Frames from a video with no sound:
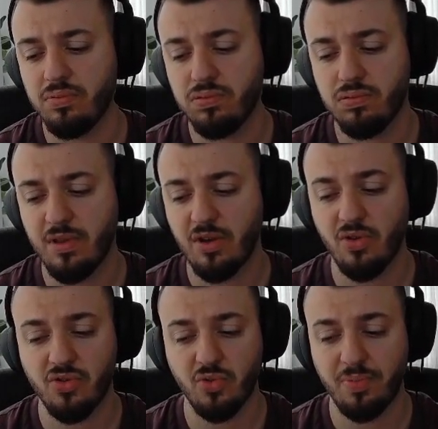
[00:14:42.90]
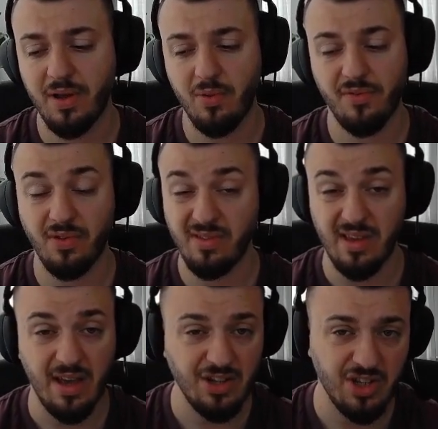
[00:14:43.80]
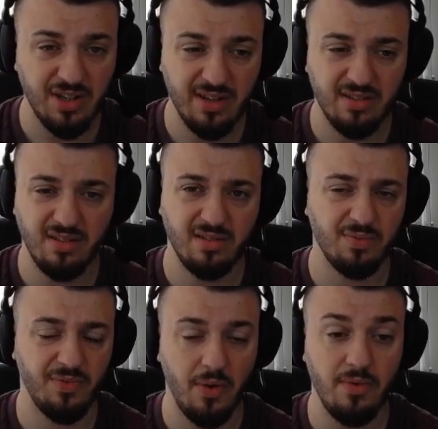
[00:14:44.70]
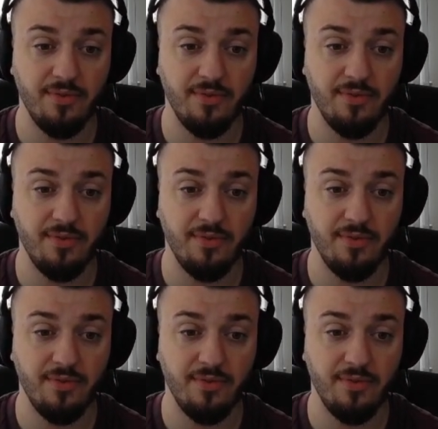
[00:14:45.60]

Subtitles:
they could also play with a DH. I guess it's very